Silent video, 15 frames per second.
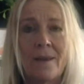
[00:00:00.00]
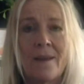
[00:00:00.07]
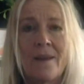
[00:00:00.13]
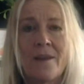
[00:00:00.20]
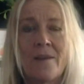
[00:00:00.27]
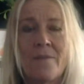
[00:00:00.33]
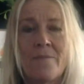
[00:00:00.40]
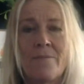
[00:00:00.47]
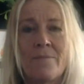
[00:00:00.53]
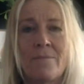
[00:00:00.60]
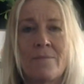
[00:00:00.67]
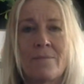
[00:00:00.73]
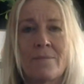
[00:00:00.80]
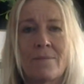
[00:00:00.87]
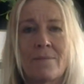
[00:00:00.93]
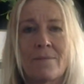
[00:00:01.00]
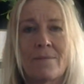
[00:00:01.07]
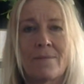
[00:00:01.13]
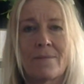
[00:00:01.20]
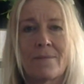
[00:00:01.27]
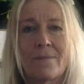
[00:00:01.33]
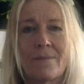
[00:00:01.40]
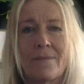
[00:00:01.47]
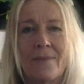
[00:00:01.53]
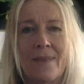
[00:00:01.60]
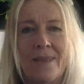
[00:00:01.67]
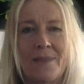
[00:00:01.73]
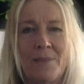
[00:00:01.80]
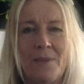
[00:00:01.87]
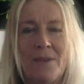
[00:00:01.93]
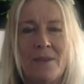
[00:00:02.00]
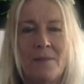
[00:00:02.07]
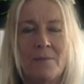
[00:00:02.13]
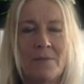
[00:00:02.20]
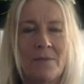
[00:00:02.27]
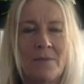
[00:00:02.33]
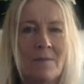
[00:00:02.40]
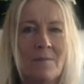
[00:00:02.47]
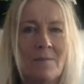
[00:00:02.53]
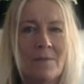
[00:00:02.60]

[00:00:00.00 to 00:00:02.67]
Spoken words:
as we come to them.